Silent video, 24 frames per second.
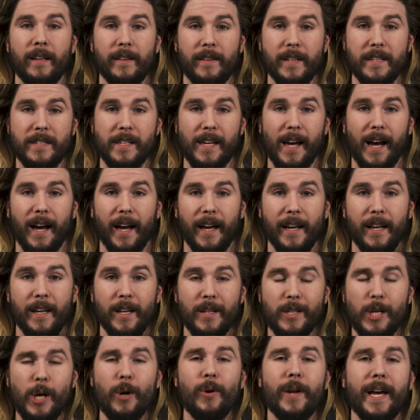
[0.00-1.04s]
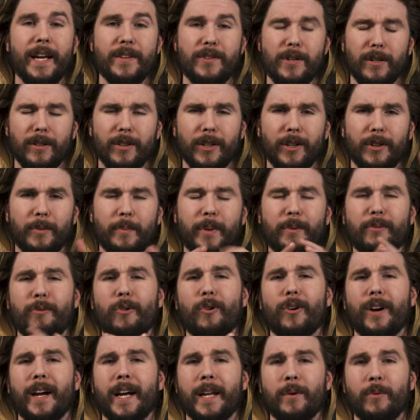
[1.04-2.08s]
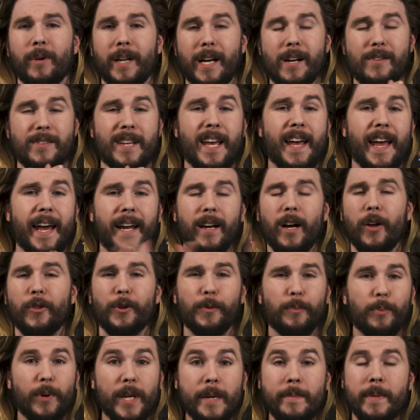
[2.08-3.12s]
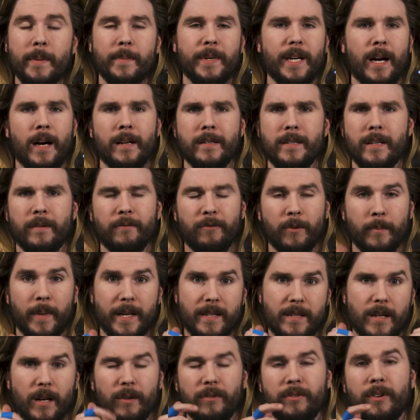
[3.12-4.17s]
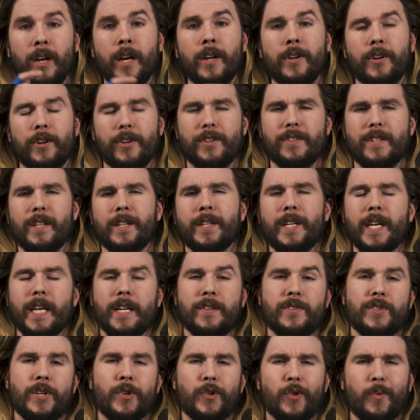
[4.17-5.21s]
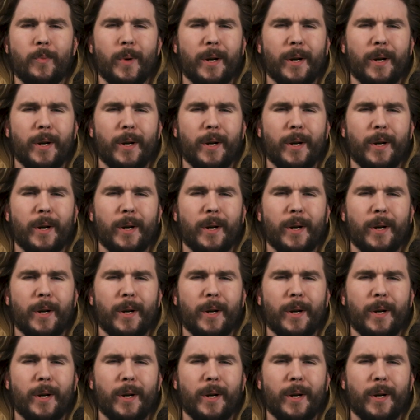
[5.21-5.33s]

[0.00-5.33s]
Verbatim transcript: this guy, 2 days earlier before anyone else, and other premium content for myself, Nerdist, Ingeek, and Sundry.